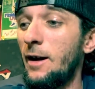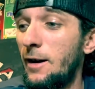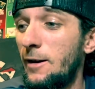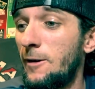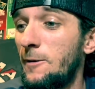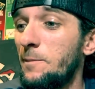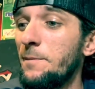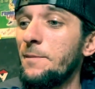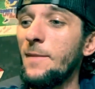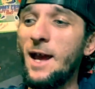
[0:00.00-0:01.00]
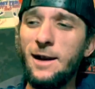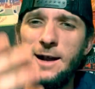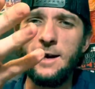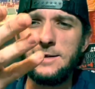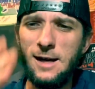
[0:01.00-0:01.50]
Um, and a
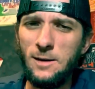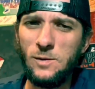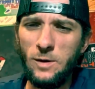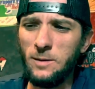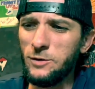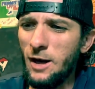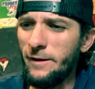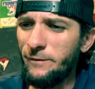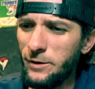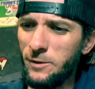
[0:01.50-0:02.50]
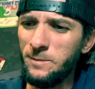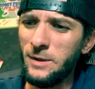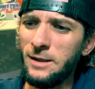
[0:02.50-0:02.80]
lot of times when I'm trying to film